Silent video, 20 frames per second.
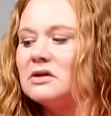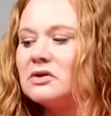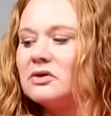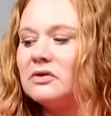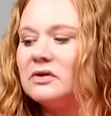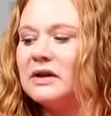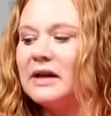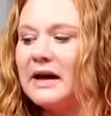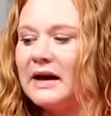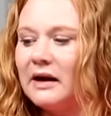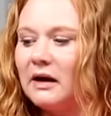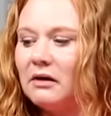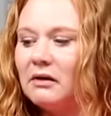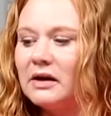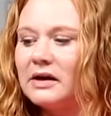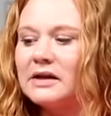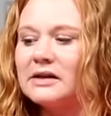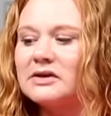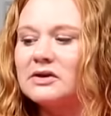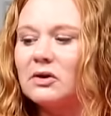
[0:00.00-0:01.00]
So
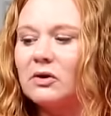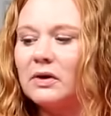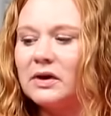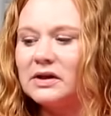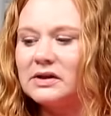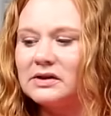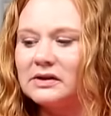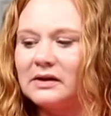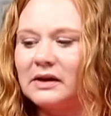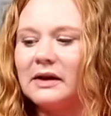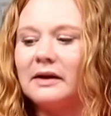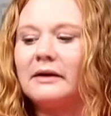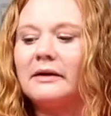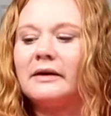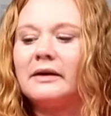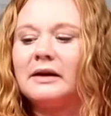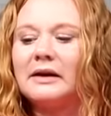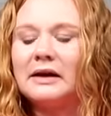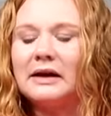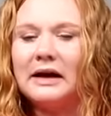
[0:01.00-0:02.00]
now it is going to
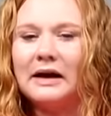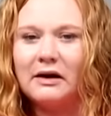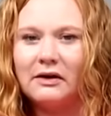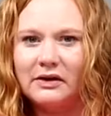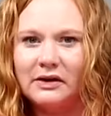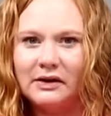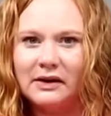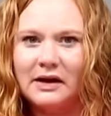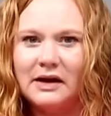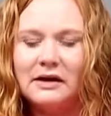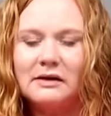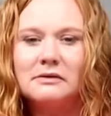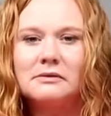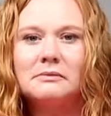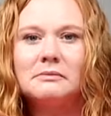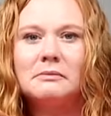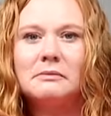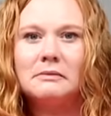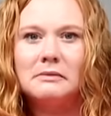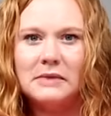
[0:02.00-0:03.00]
like calculate,
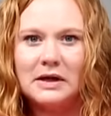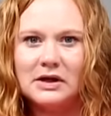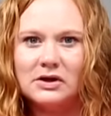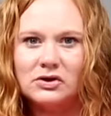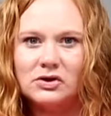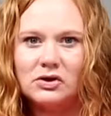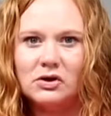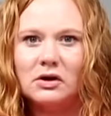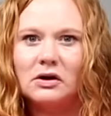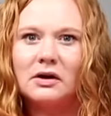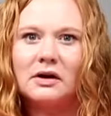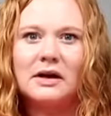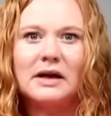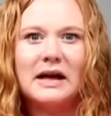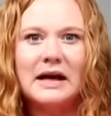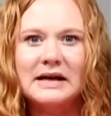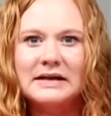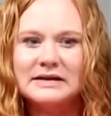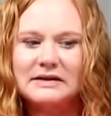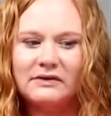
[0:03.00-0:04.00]
make sure
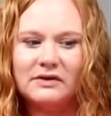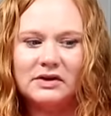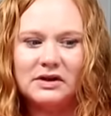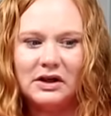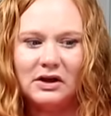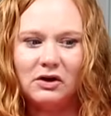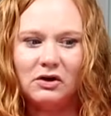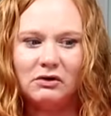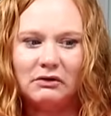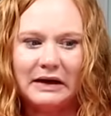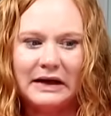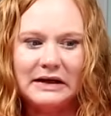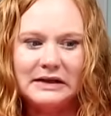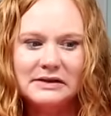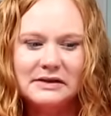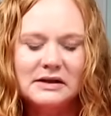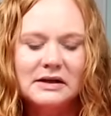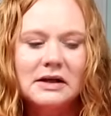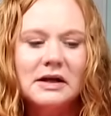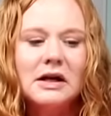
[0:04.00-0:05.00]
it has everything
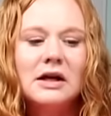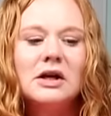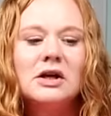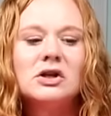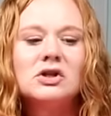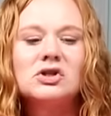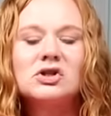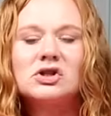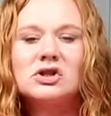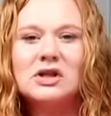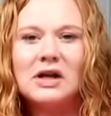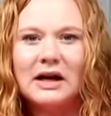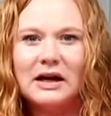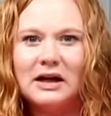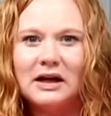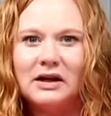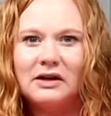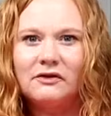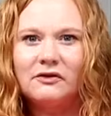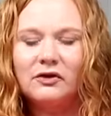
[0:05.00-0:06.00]
correct,
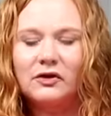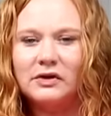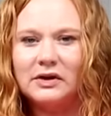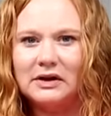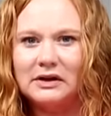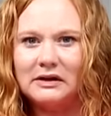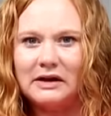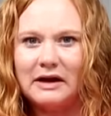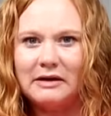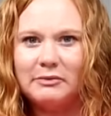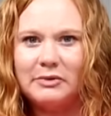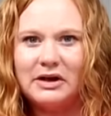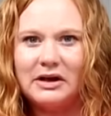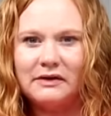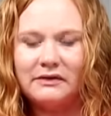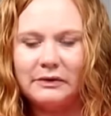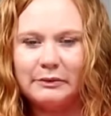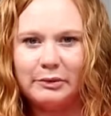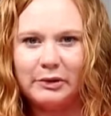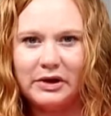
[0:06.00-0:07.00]
checking for the alignment
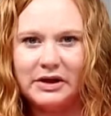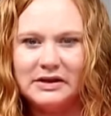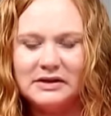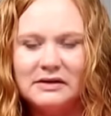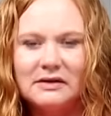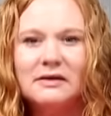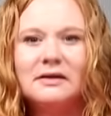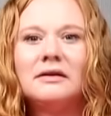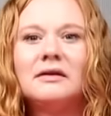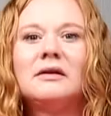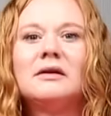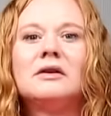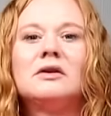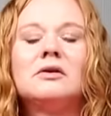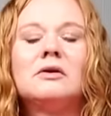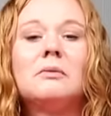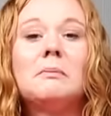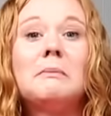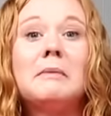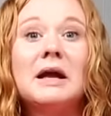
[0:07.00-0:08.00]
of the print,
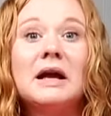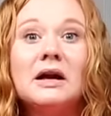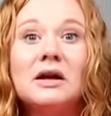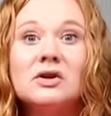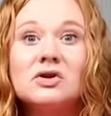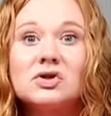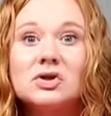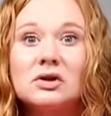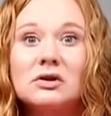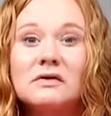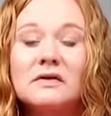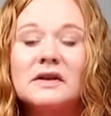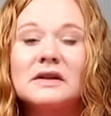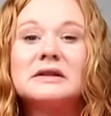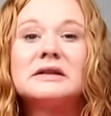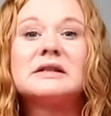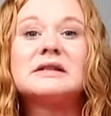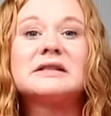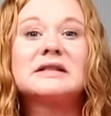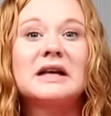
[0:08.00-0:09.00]
making sure
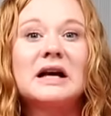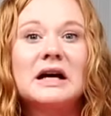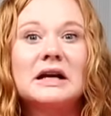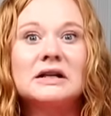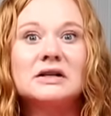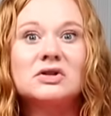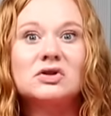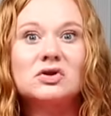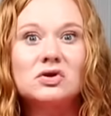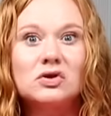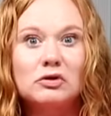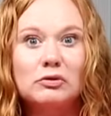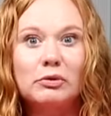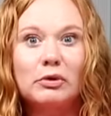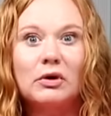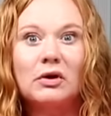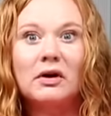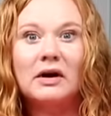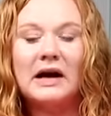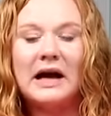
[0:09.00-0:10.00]
that this cut is
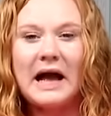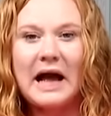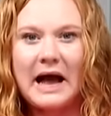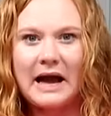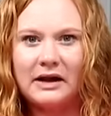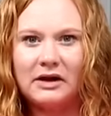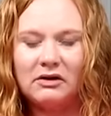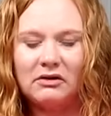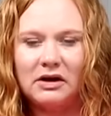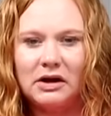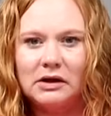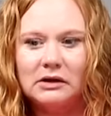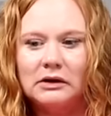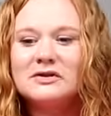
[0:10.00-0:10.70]
super accurate.